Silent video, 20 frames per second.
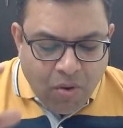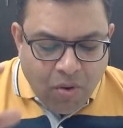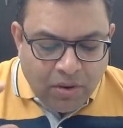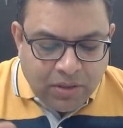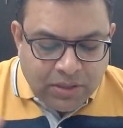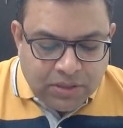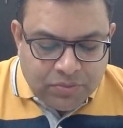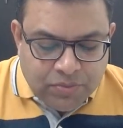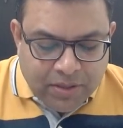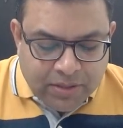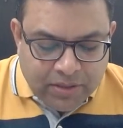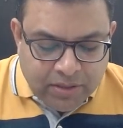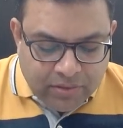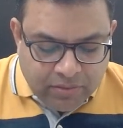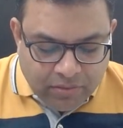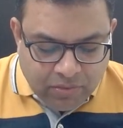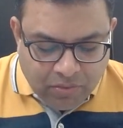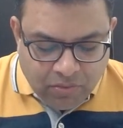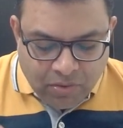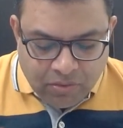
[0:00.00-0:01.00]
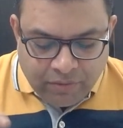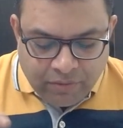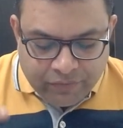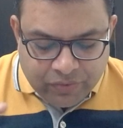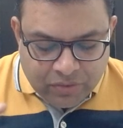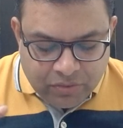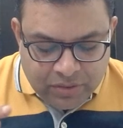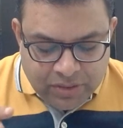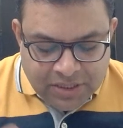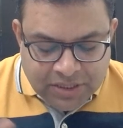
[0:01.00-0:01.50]
all his father all of
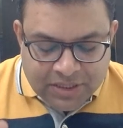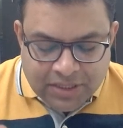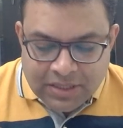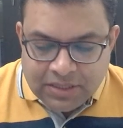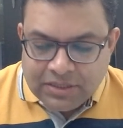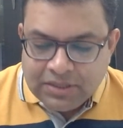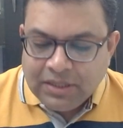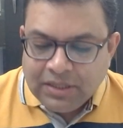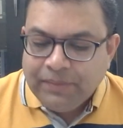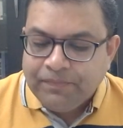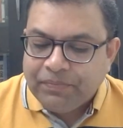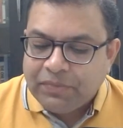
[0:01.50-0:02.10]
these things